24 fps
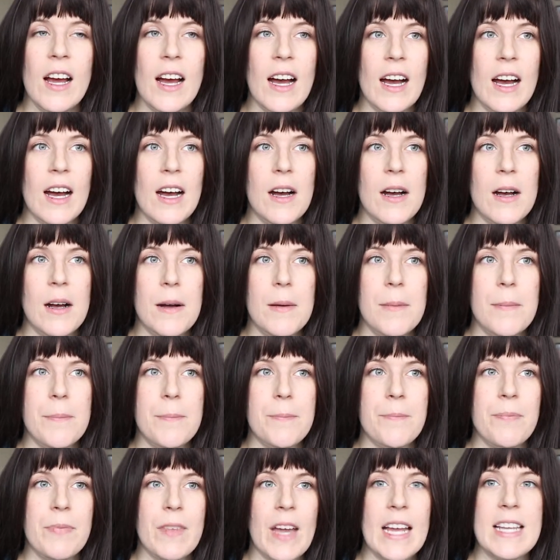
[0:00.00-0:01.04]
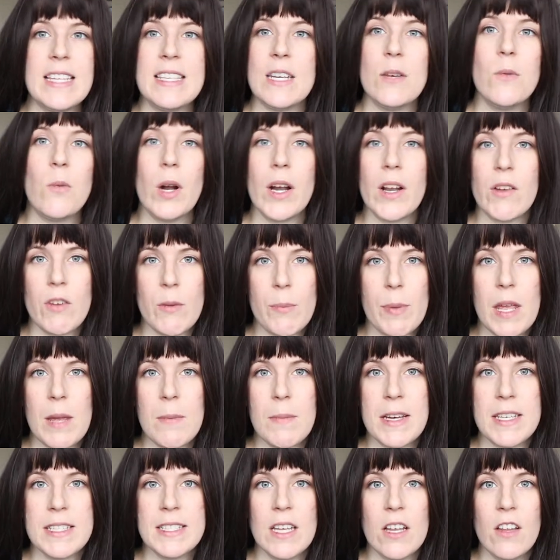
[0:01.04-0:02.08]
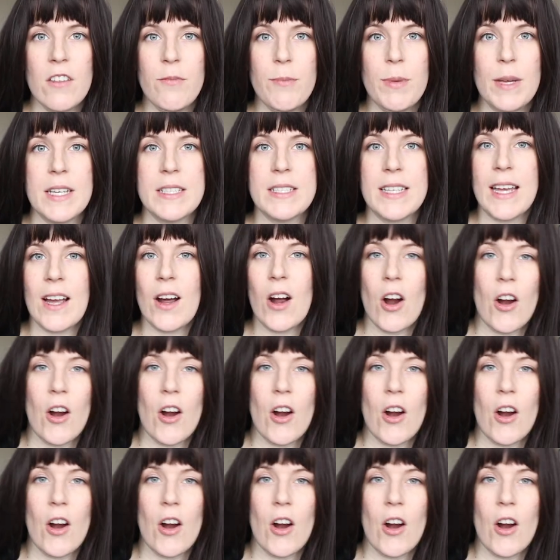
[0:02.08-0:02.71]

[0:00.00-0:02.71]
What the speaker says: I didn't want to repeat myself because I